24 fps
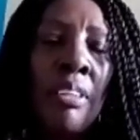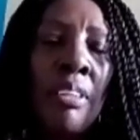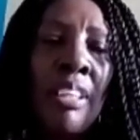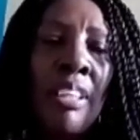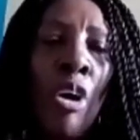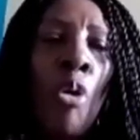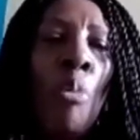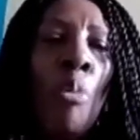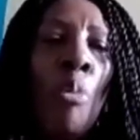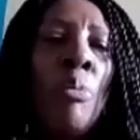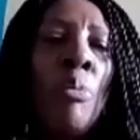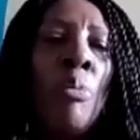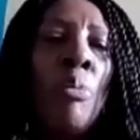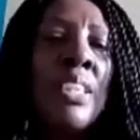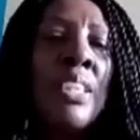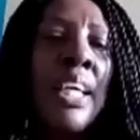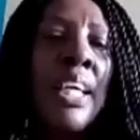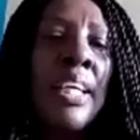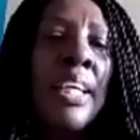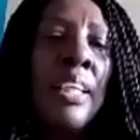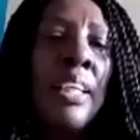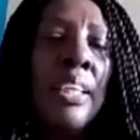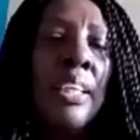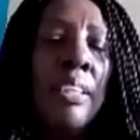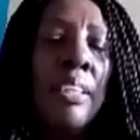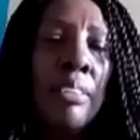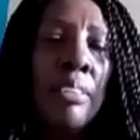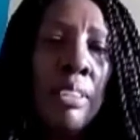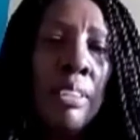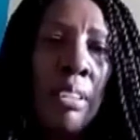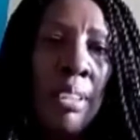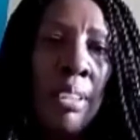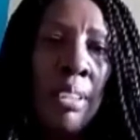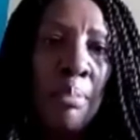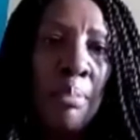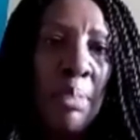Almost like a legal
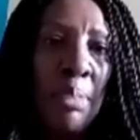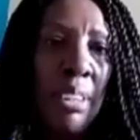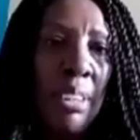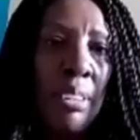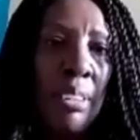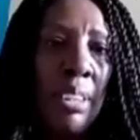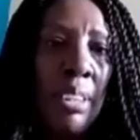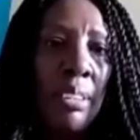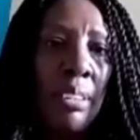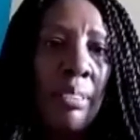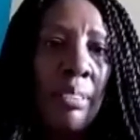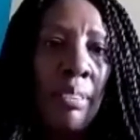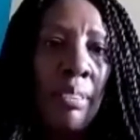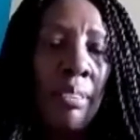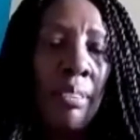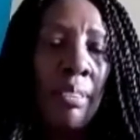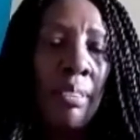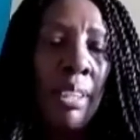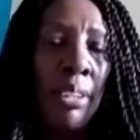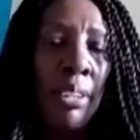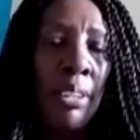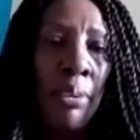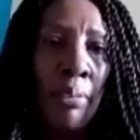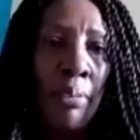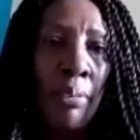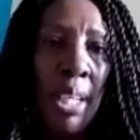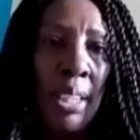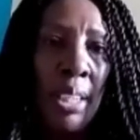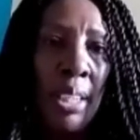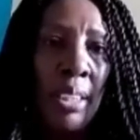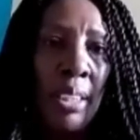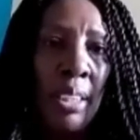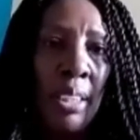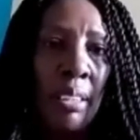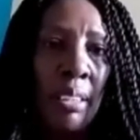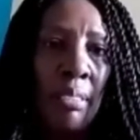document that you're
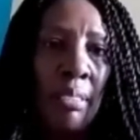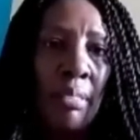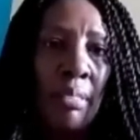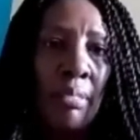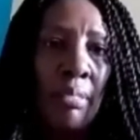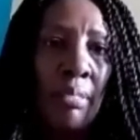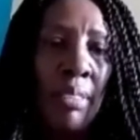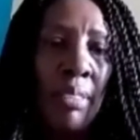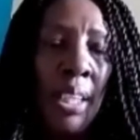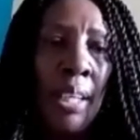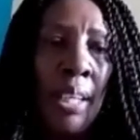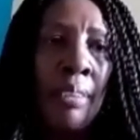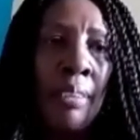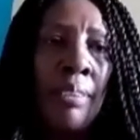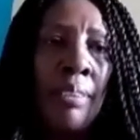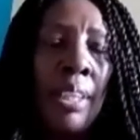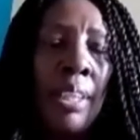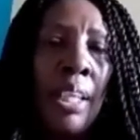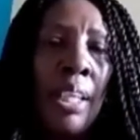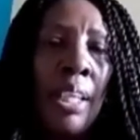writing, yeah?